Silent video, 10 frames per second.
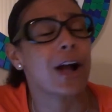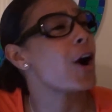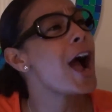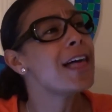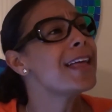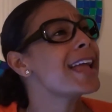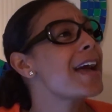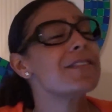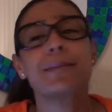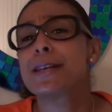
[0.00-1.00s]
or I like
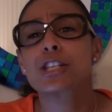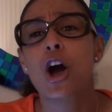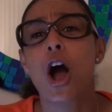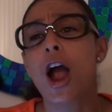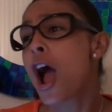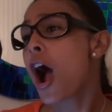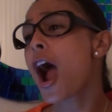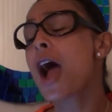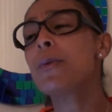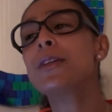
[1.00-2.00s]
having the best car, or
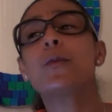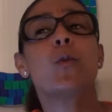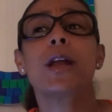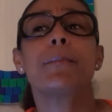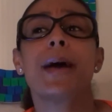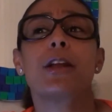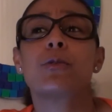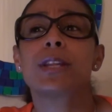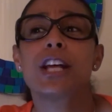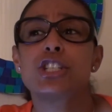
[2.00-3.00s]
I want a better
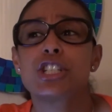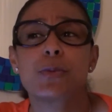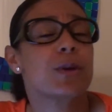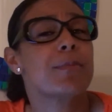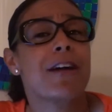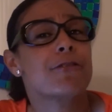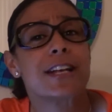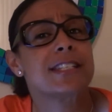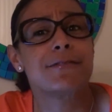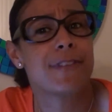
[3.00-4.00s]
relationship with my
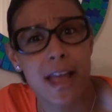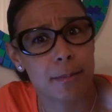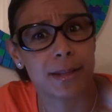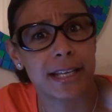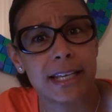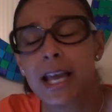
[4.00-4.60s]
friends and family.